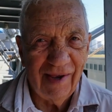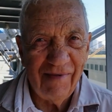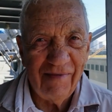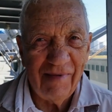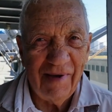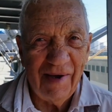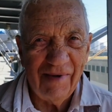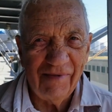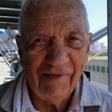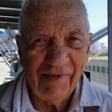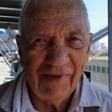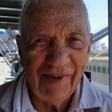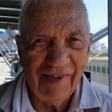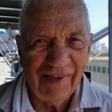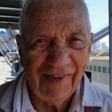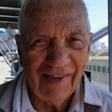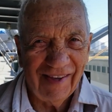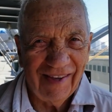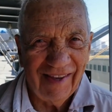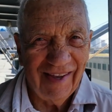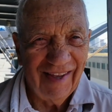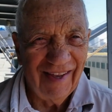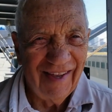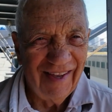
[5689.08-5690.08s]
same
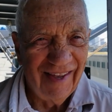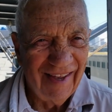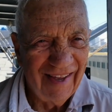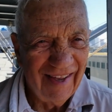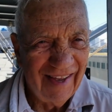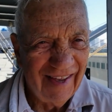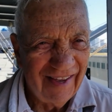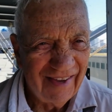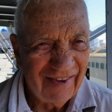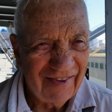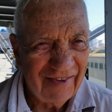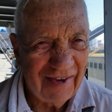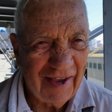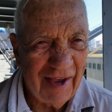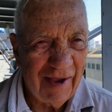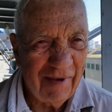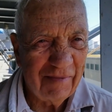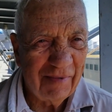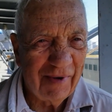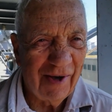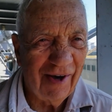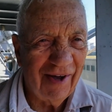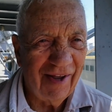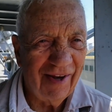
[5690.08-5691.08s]
everything,
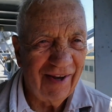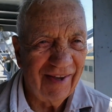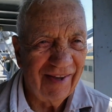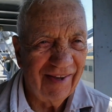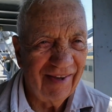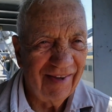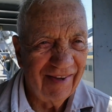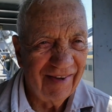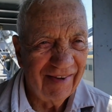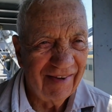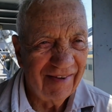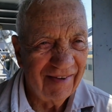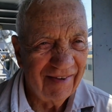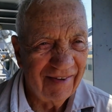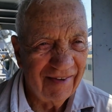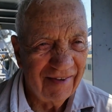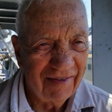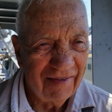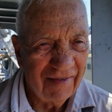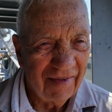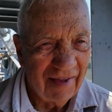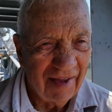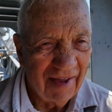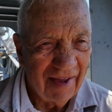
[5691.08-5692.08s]
same color,
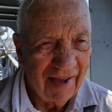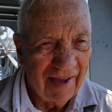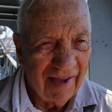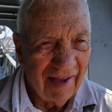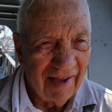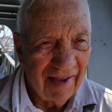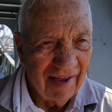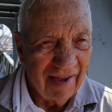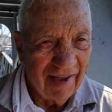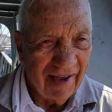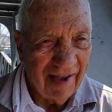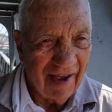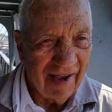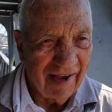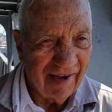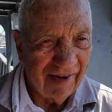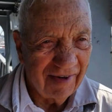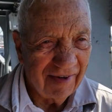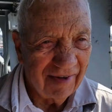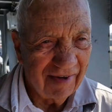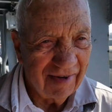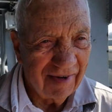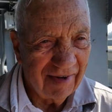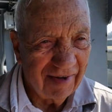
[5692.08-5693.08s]

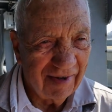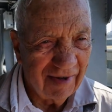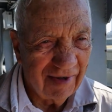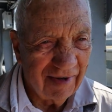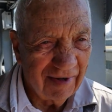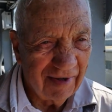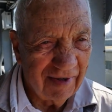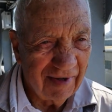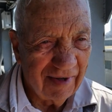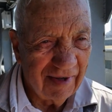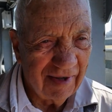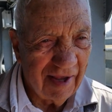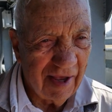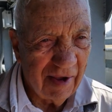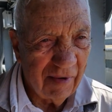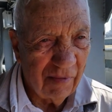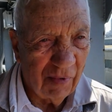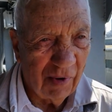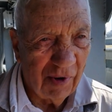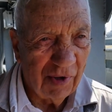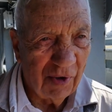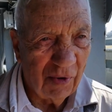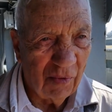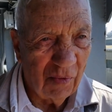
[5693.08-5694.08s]
and they
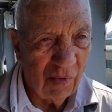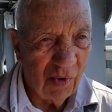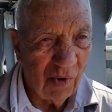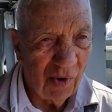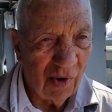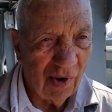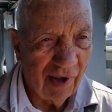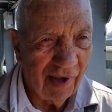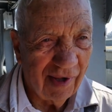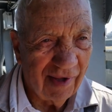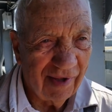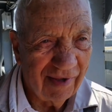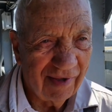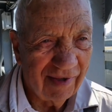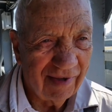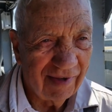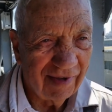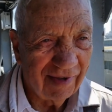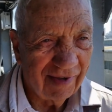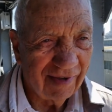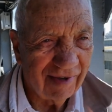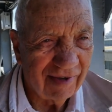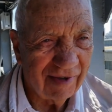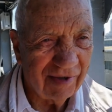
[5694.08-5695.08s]
won the war.
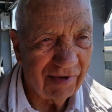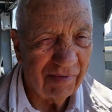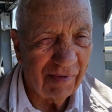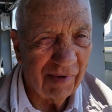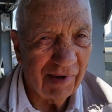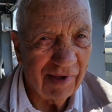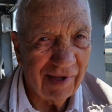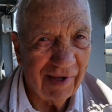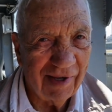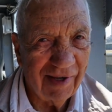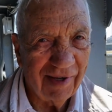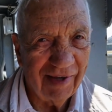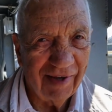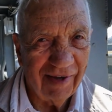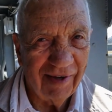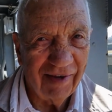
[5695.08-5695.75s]
That's what they